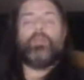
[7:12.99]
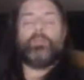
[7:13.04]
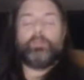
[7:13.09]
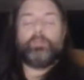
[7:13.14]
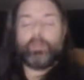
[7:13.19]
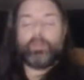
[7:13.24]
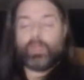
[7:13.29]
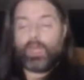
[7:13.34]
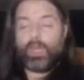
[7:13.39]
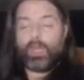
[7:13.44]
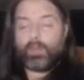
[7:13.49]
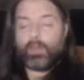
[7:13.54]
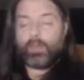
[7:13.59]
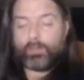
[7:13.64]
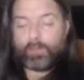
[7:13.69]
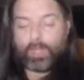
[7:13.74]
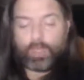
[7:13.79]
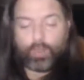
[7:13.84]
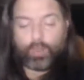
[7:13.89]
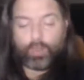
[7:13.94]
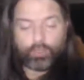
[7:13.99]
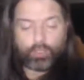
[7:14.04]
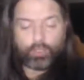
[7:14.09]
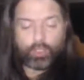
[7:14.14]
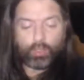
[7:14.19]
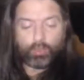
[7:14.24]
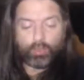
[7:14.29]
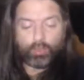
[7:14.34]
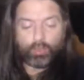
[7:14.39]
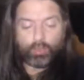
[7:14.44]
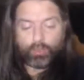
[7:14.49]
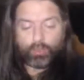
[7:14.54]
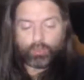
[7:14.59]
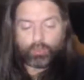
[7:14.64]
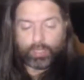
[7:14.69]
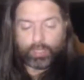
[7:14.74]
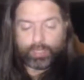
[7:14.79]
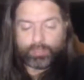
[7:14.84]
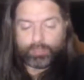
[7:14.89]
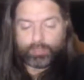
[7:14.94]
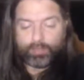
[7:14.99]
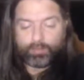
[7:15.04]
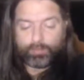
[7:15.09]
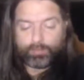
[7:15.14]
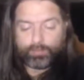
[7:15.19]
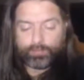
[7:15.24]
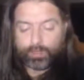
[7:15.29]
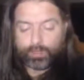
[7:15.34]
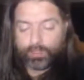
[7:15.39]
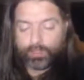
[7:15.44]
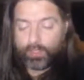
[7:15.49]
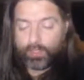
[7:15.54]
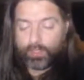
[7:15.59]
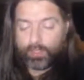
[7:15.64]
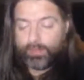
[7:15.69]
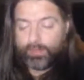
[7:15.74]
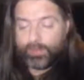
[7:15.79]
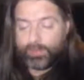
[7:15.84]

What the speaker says: The problem where also creative was